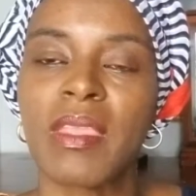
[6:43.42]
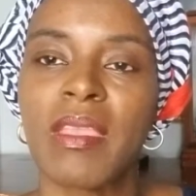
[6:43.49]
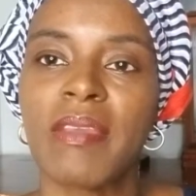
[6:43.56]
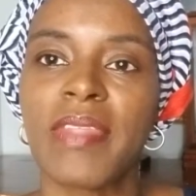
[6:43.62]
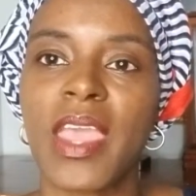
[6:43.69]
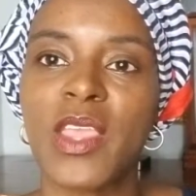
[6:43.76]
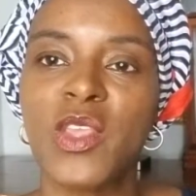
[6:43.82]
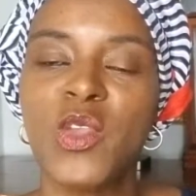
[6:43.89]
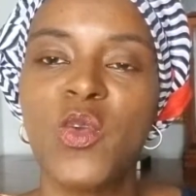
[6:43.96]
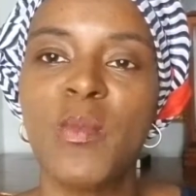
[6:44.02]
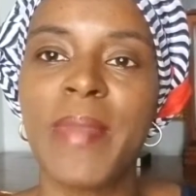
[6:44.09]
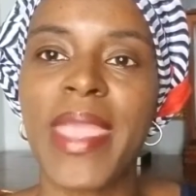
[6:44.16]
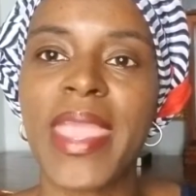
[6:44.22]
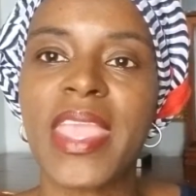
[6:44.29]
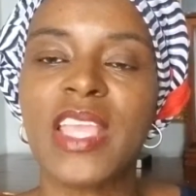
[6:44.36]
that you
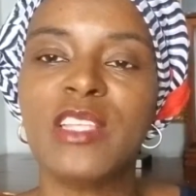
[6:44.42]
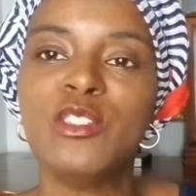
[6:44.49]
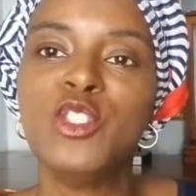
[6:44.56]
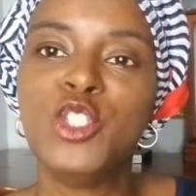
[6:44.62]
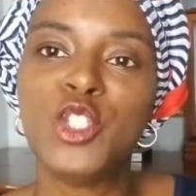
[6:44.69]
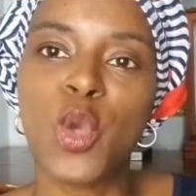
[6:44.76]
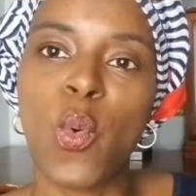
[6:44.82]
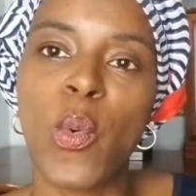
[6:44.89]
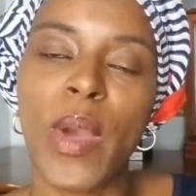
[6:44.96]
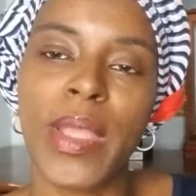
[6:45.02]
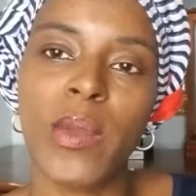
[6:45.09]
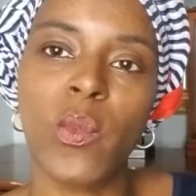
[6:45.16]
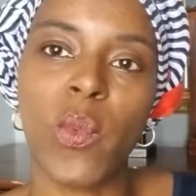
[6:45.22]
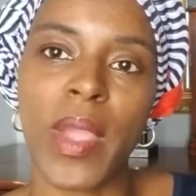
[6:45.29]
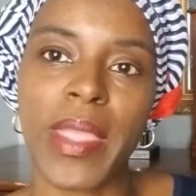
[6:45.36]
may enjoy
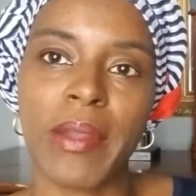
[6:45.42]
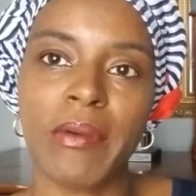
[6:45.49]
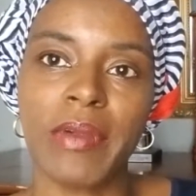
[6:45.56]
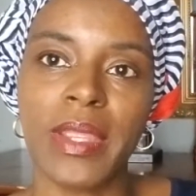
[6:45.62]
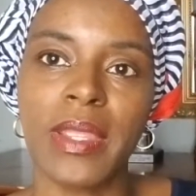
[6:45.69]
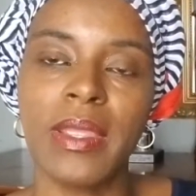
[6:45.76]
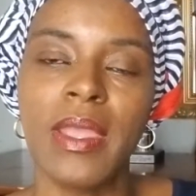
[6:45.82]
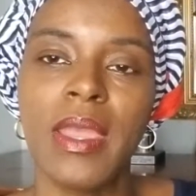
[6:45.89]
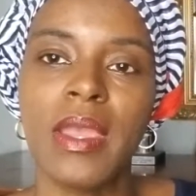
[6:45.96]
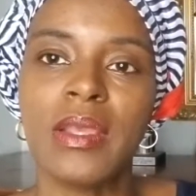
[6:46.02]
wearing.